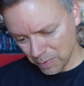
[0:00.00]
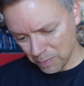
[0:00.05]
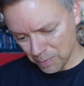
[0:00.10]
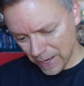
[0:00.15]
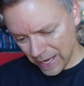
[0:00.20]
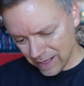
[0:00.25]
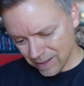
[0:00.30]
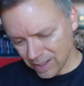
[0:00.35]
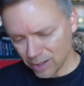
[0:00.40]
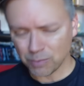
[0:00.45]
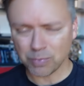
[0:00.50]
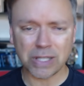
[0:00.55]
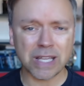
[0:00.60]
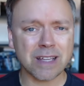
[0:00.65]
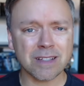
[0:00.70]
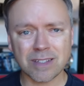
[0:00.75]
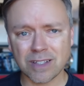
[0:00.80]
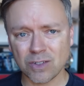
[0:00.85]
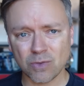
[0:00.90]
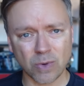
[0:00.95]
amazing
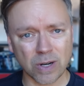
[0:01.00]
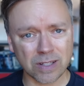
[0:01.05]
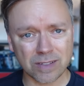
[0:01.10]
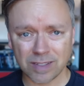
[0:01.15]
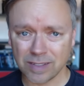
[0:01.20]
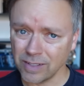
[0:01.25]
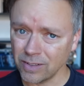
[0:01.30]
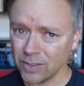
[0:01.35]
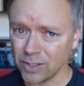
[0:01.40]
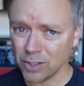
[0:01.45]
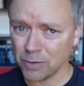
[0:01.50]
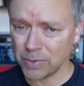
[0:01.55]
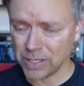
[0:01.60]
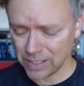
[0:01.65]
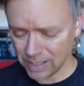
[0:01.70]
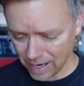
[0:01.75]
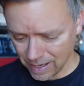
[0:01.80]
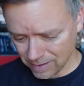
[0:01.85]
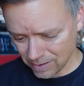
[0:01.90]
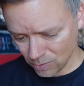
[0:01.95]
places where it's still gonna be
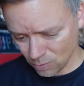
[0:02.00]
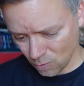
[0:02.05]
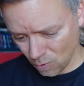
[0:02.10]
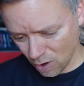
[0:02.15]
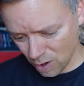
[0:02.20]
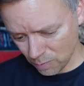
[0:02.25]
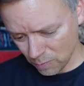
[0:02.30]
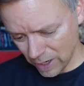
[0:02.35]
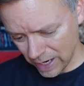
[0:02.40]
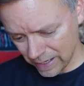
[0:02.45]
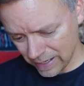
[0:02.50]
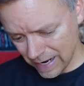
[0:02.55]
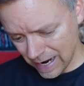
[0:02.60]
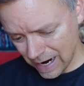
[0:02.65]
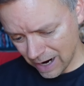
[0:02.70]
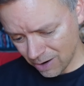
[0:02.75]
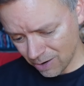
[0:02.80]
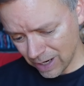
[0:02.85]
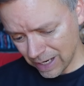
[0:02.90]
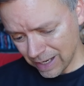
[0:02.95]
nice and warm right
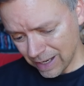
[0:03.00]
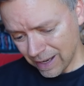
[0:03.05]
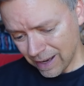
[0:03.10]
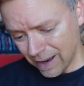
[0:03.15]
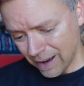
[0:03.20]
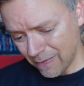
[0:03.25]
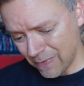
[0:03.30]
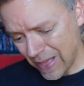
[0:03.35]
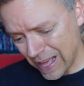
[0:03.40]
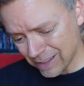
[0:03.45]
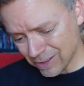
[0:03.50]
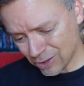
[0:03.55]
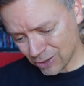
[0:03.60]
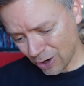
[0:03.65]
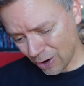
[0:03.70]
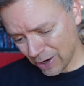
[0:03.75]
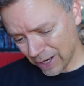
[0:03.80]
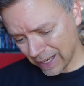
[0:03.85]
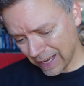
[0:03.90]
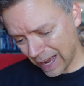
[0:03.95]
now, and that's
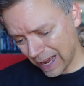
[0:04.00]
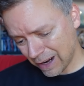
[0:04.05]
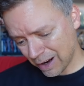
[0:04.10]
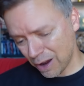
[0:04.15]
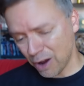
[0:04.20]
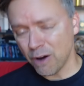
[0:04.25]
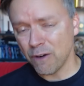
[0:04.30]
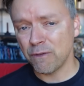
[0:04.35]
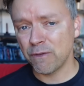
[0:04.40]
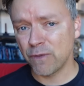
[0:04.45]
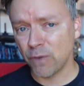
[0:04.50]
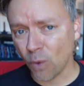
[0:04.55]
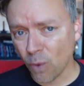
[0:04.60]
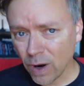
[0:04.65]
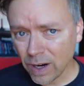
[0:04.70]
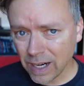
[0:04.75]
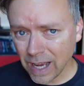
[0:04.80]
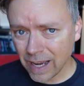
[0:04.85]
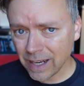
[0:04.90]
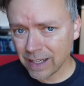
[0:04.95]
starting at
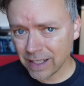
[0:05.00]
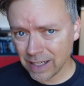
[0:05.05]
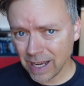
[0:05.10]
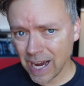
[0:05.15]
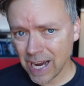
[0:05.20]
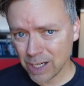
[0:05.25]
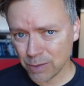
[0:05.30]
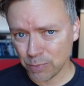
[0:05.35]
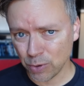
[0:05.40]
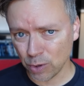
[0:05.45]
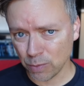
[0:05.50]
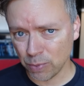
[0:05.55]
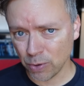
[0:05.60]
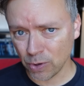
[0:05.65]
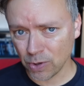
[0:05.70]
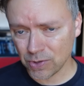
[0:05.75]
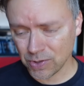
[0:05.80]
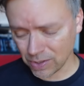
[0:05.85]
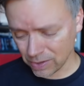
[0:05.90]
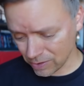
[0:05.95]
$499 per
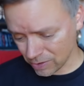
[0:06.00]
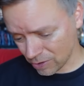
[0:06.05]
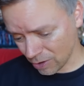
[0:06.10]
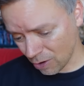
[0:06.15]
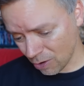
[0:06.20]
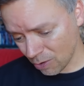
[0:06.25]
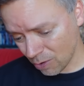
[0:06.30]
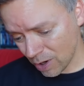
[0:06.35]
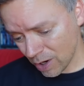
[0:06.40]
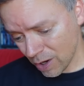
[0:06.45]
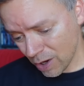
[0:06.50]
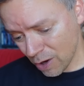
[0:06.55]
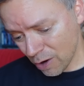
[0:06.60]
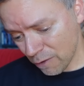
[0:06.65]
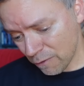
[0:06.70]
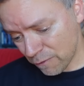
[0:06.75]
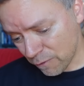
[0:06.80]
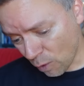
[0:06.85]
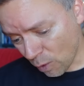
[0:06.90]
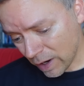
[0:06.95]
person. So
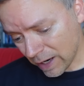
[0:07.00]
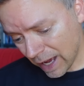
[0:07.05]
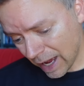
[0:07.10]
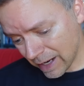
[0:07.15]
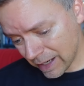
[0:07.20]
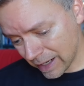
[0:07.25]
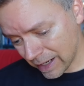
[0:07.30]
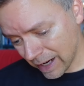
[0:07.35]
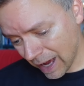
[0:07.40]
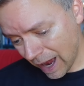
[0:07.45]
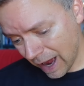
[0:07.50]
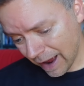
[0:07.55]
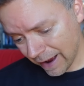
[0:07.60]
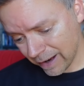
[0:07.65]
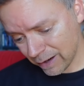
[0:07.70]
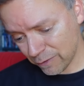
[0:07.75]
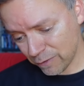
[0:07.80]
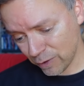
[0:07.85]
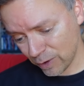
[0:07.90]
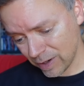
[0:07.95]

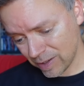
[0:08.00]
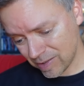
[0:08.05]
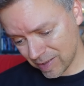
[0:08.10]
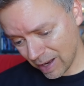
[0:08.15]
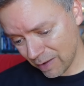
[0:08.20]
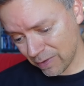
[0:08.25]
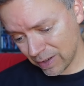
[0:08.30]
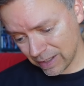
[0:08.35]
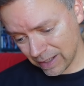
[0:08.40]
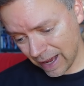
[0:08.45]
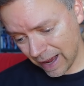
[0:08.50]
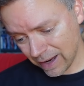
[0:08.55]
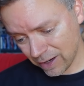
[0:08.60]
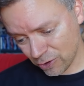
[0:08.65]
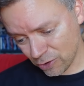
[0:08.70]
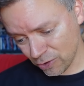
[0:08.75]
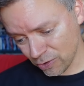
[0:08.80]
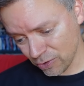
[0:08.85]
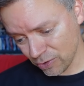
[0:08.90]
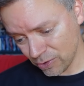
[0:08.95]
$499 for a 7-night
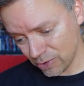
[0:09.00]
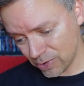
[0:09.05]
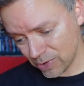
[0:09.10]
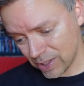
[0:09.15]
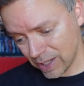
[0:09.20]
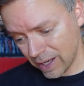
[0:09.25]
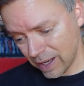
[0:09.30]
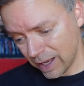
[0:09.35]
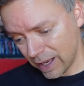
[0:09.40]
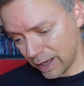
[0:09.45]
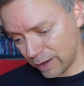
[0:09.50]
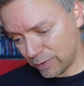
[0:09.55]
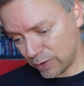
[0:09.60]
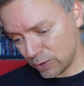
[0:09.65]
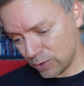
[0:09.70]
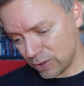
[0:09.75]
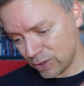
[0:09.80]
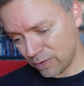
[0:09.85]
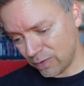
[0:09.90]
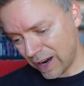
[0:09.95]
cruise, if
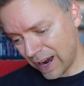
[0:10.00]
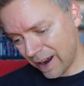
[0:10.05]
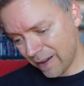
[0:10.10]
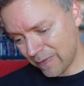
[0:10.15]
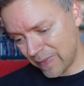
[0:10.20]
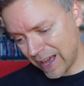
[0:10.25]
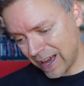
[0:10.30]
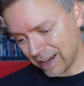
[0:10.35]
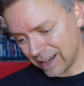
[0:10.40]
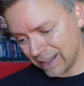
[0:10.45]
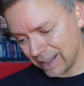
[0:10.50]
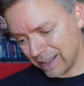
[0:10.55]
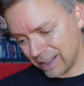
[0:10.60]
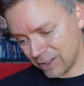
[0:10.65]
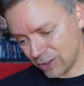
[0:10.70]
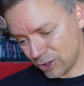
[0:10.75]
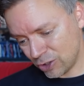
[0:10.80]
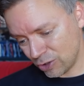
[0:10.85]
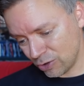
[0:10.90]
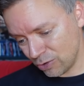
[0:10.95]
you divide that
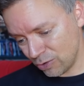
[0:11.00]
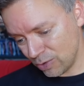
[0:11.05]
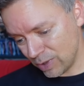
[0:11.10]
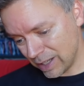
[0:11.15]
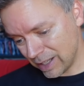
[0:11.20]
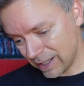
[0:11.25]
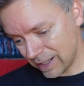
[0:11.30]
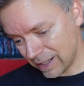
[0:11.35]
into